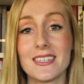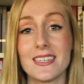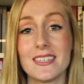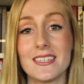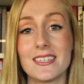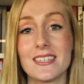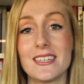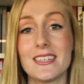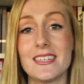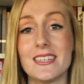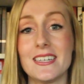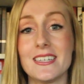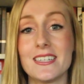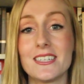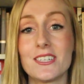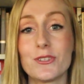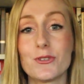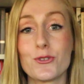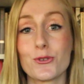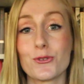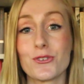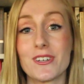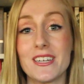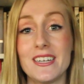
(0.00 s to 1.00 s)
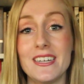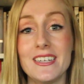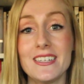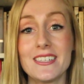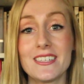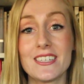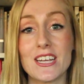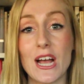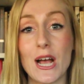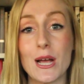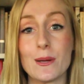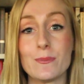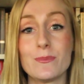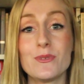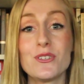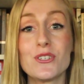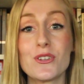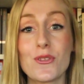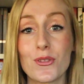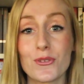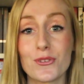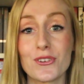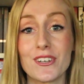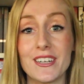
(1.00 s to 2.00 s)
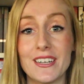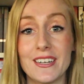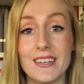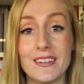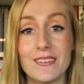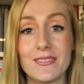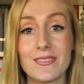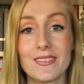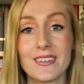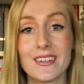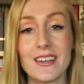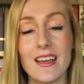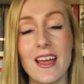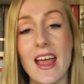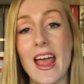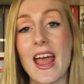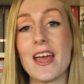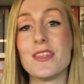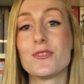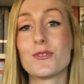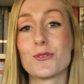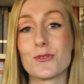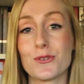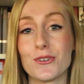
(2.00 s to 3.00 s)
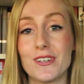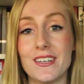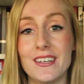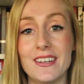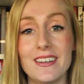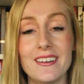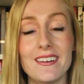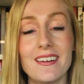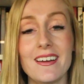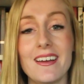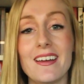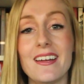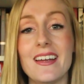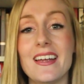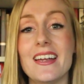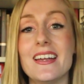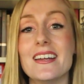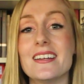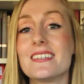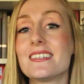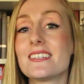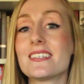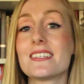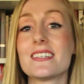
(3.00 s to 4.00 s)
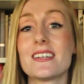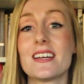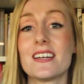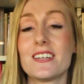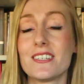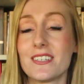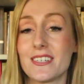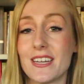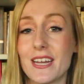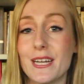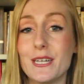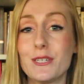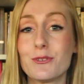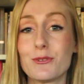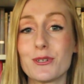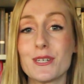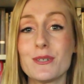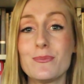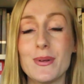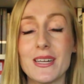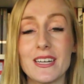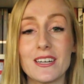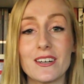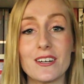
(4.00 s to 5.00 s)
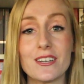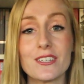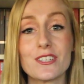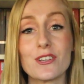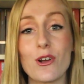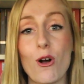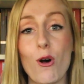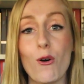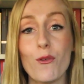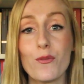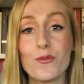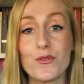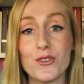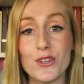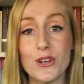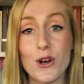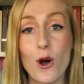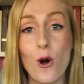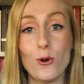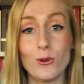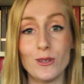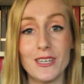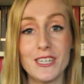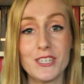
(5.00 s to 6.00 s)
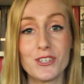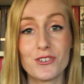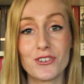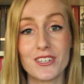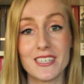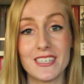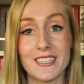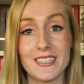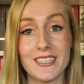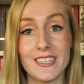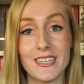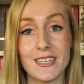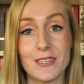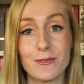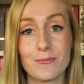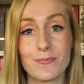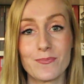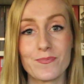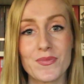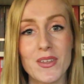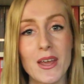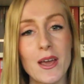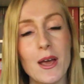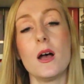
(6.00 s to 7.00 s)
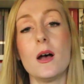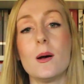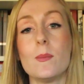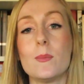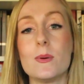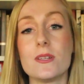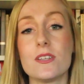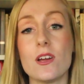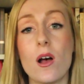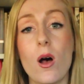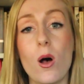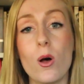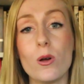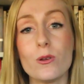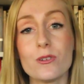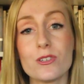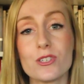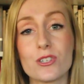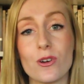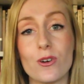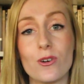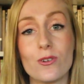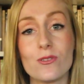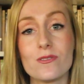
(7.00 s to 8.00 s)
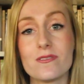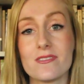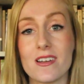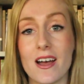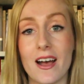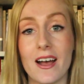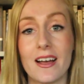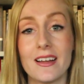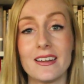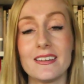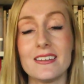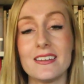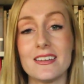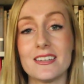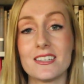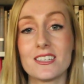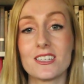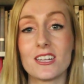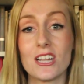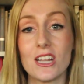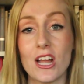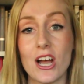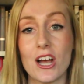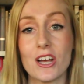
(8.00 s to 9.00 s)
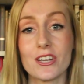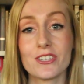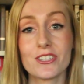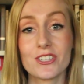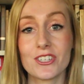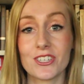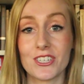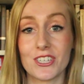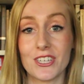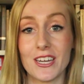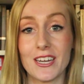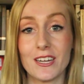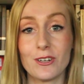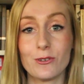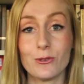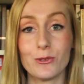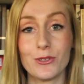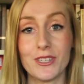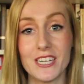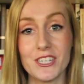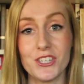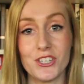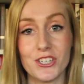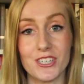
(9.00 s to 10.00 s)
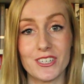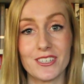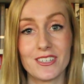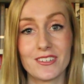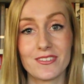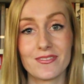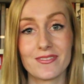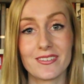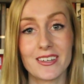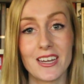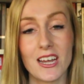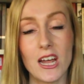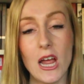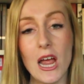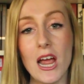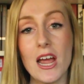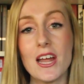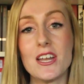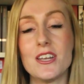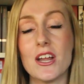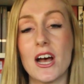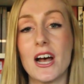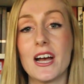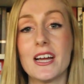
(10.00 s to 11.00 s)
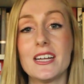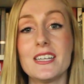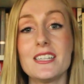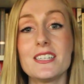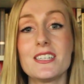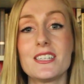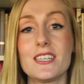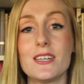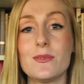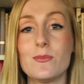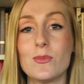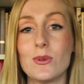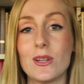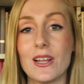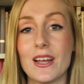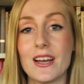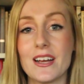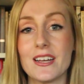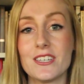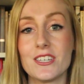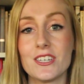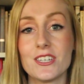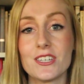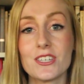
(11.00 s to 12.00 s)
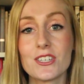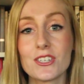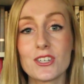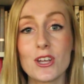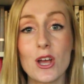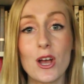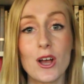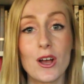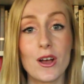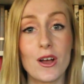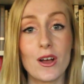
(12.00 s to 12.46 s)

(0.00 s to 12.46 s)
since it is 3 times 3, and 3 is sacred because of the Holy Trinity. But also, 9 is the last single digit. 9 symbolizes